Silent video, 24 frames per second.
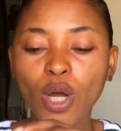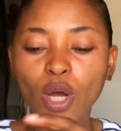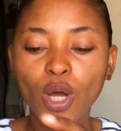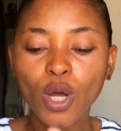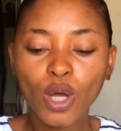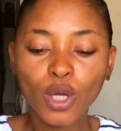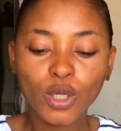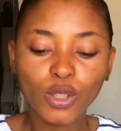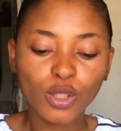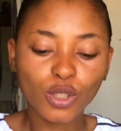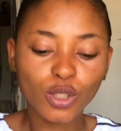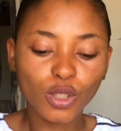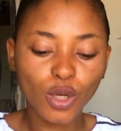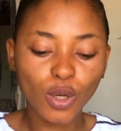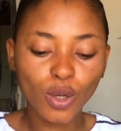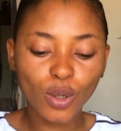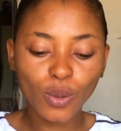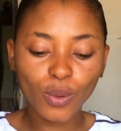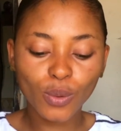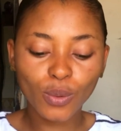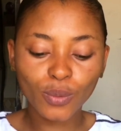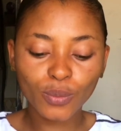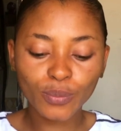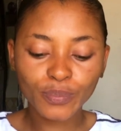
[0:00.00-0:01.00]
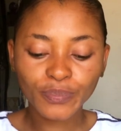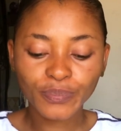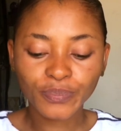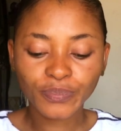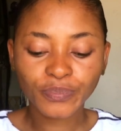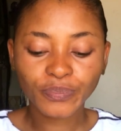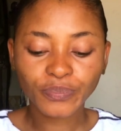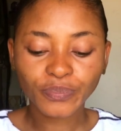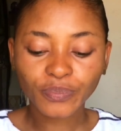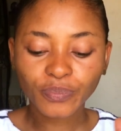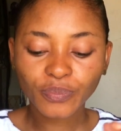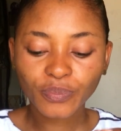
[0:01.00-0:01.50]
So
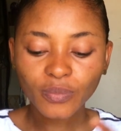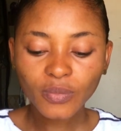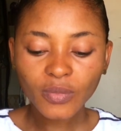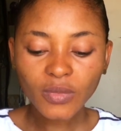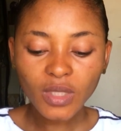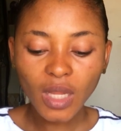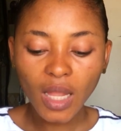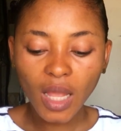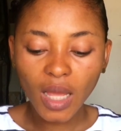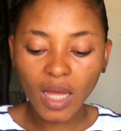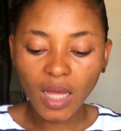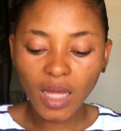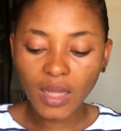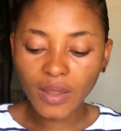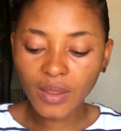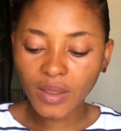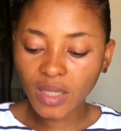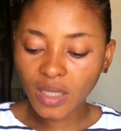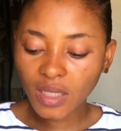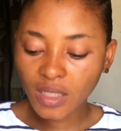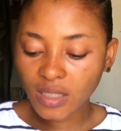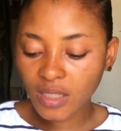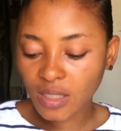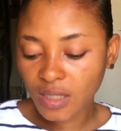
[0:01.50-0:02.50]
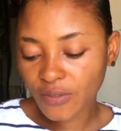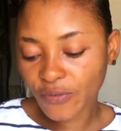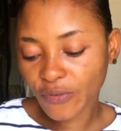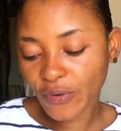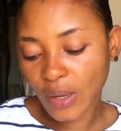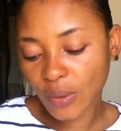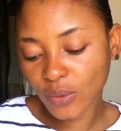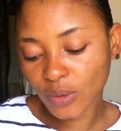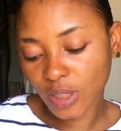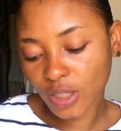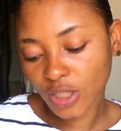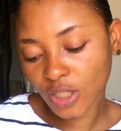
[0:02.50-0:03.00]
this
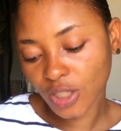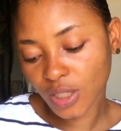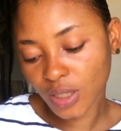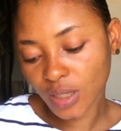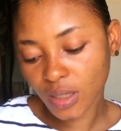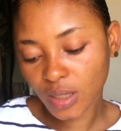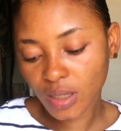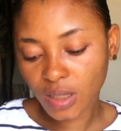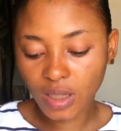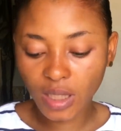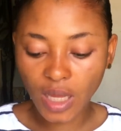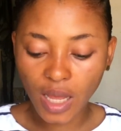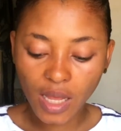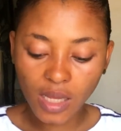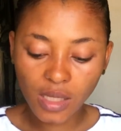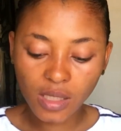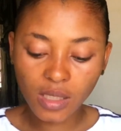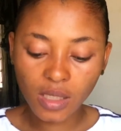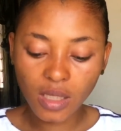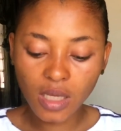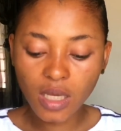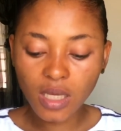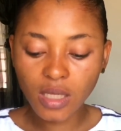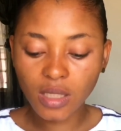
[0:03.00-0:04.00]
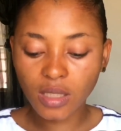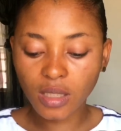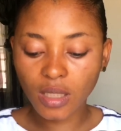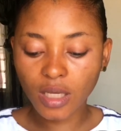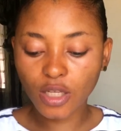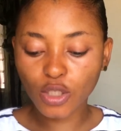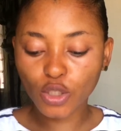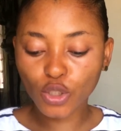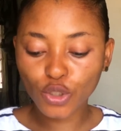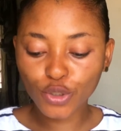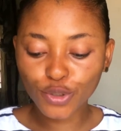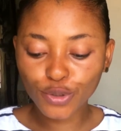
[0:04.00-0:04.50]
foundation says is
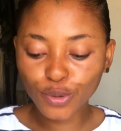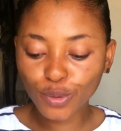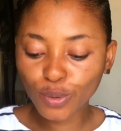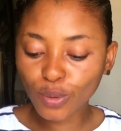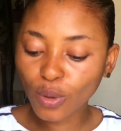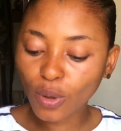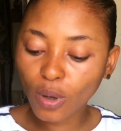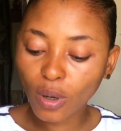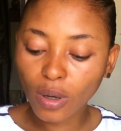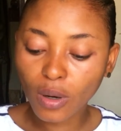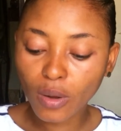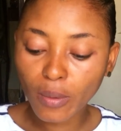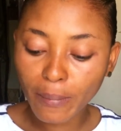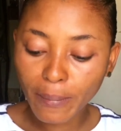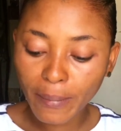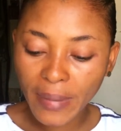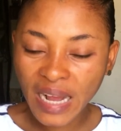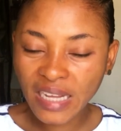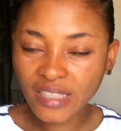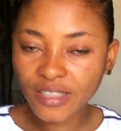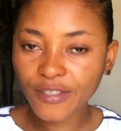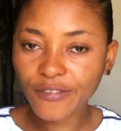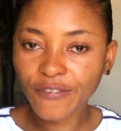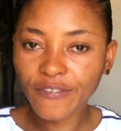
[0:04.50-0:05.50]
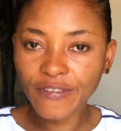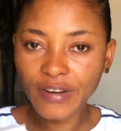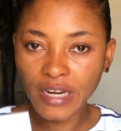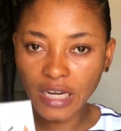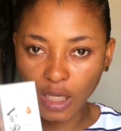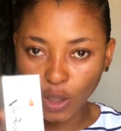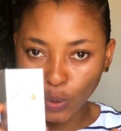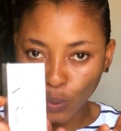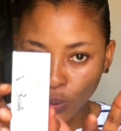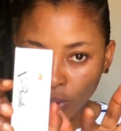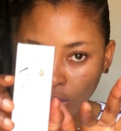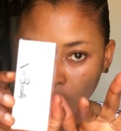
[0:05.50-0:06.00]
a true color matte
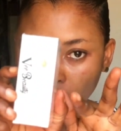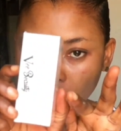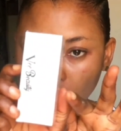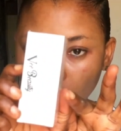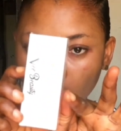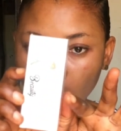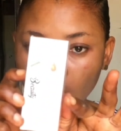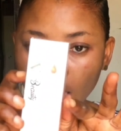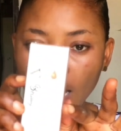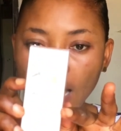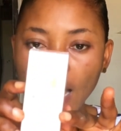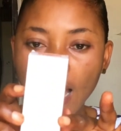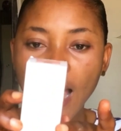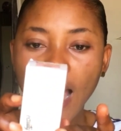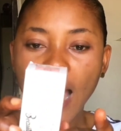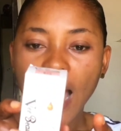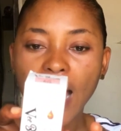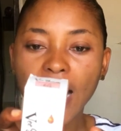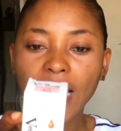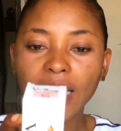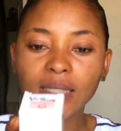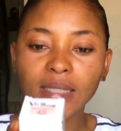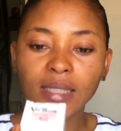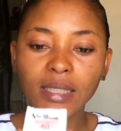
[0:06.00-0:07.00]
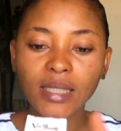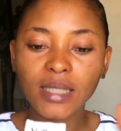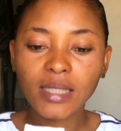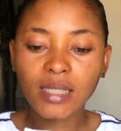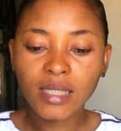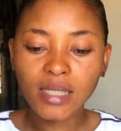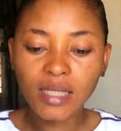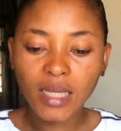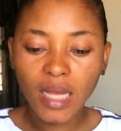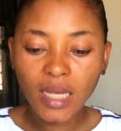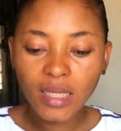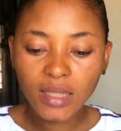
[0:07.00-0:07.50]
fluid, and it
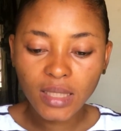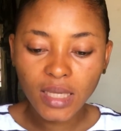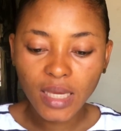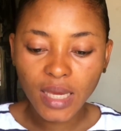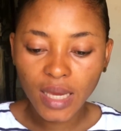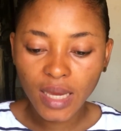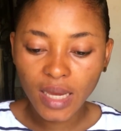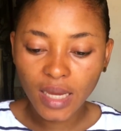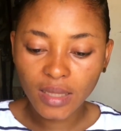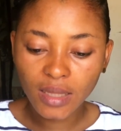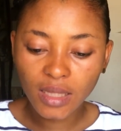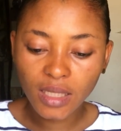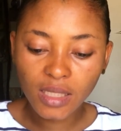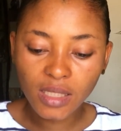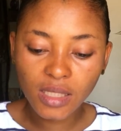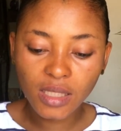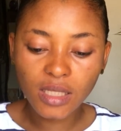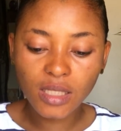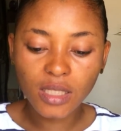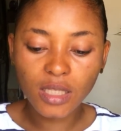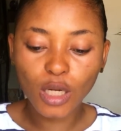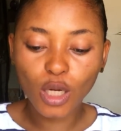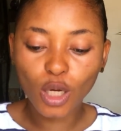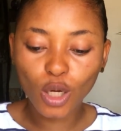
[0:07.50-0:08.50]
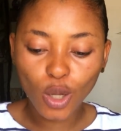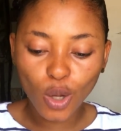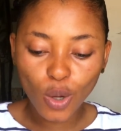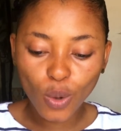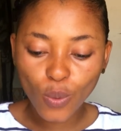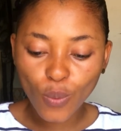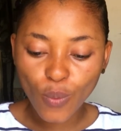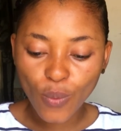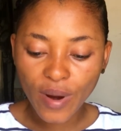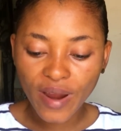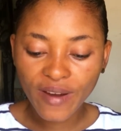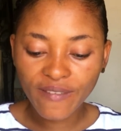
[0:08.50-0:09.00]
says here this is a
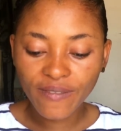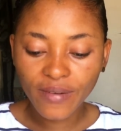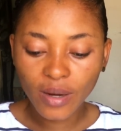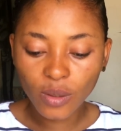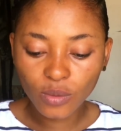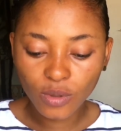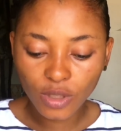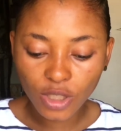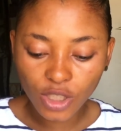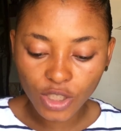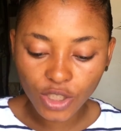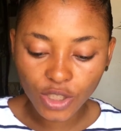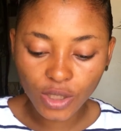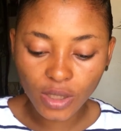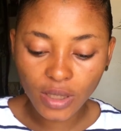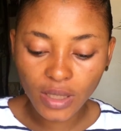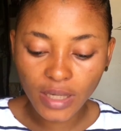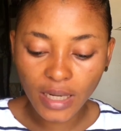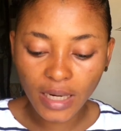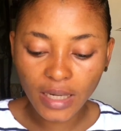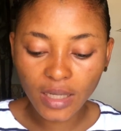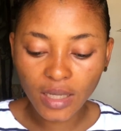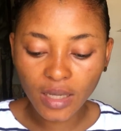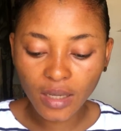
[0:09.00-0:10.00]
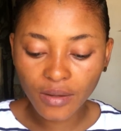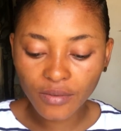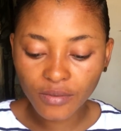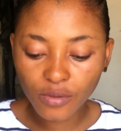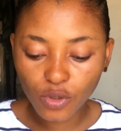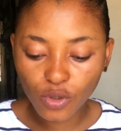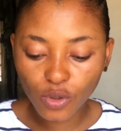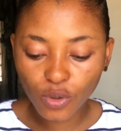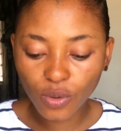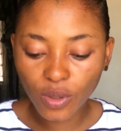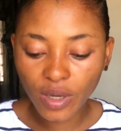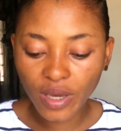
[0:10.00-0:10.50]
long wear foundation that
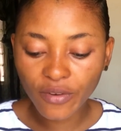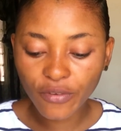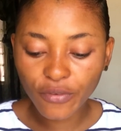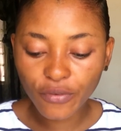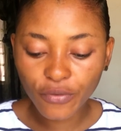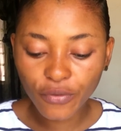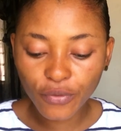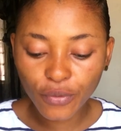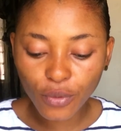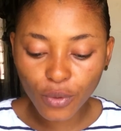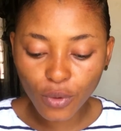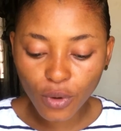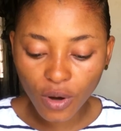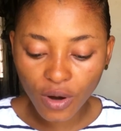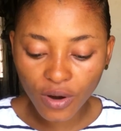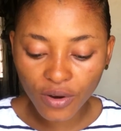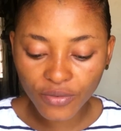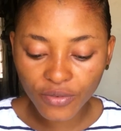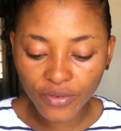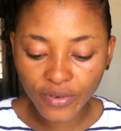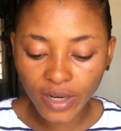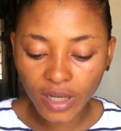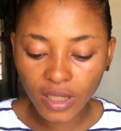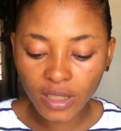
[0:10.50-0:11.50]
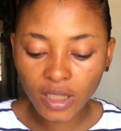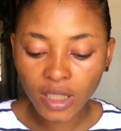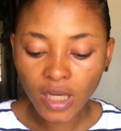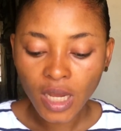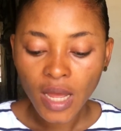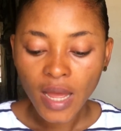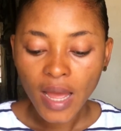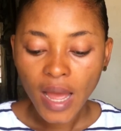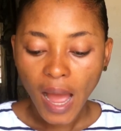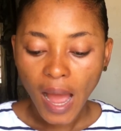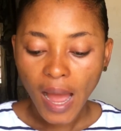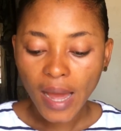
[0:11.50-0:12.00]
gives you a full coverage
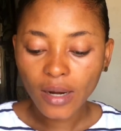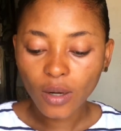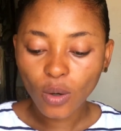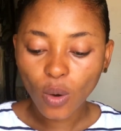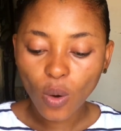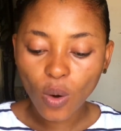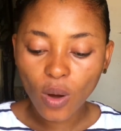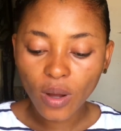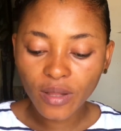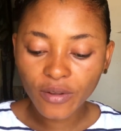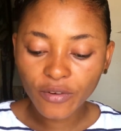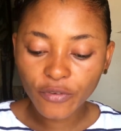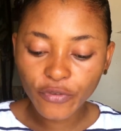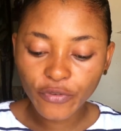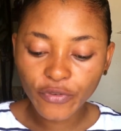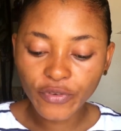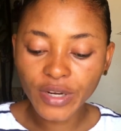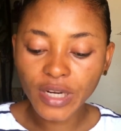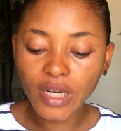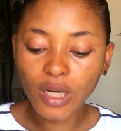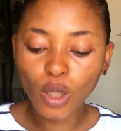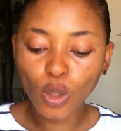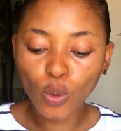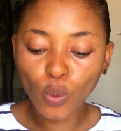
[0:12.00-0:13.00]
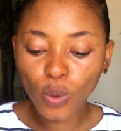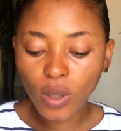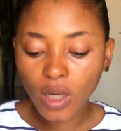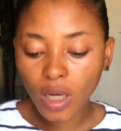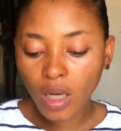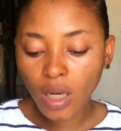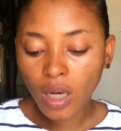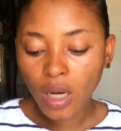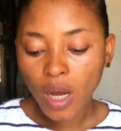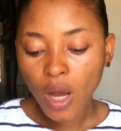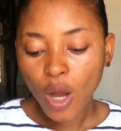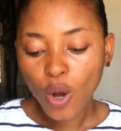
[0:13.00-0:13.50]
and oil-free
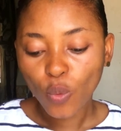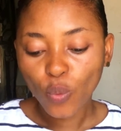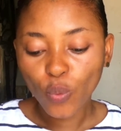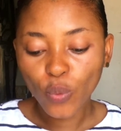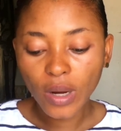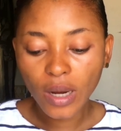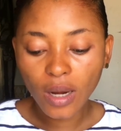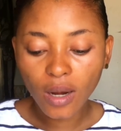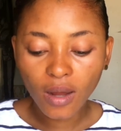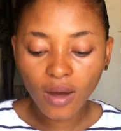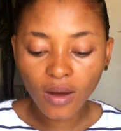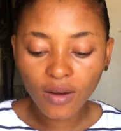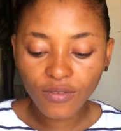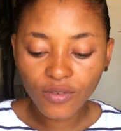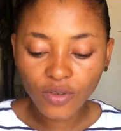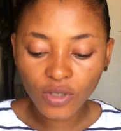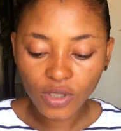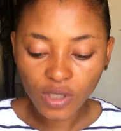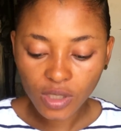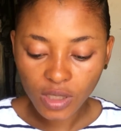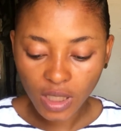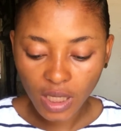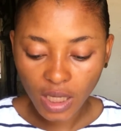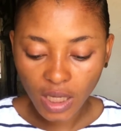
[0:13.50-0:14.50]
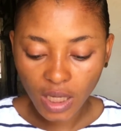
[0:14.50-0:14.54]
look. We love your skin